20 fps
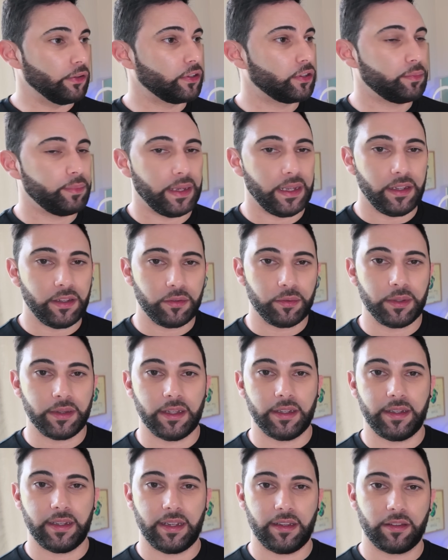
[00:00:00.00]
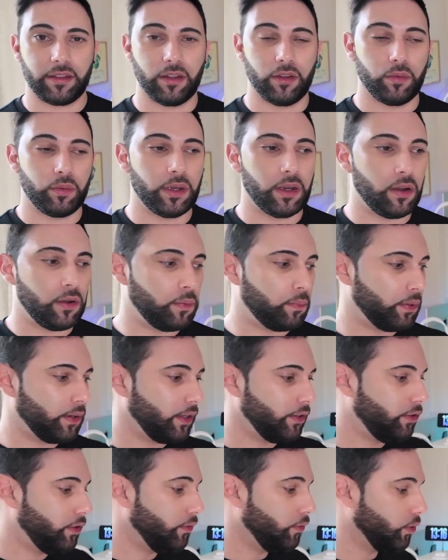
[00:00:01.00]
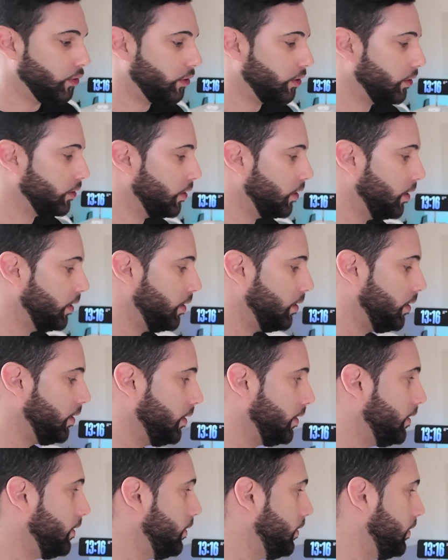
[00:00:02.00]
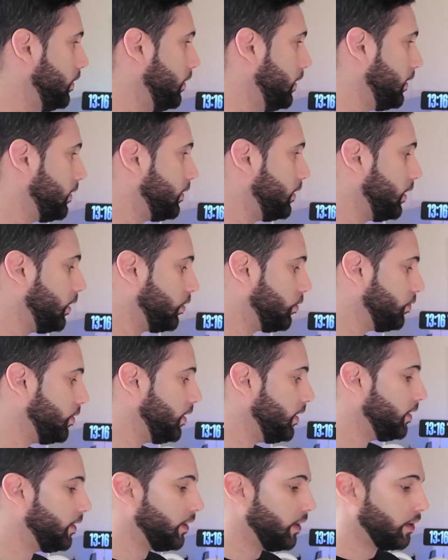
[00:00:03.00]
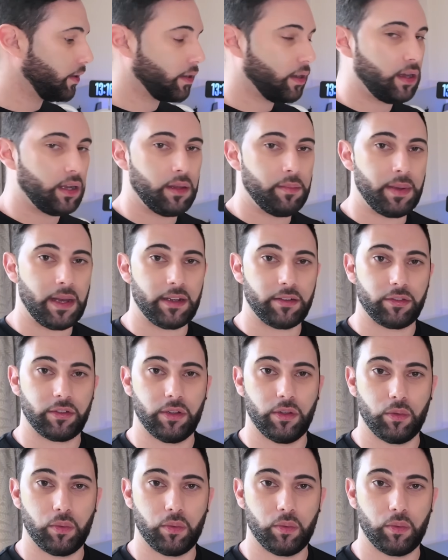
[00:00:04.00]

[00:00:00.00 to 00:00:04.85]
of space with the desk as well. Plus you've also got the accessories that are color matched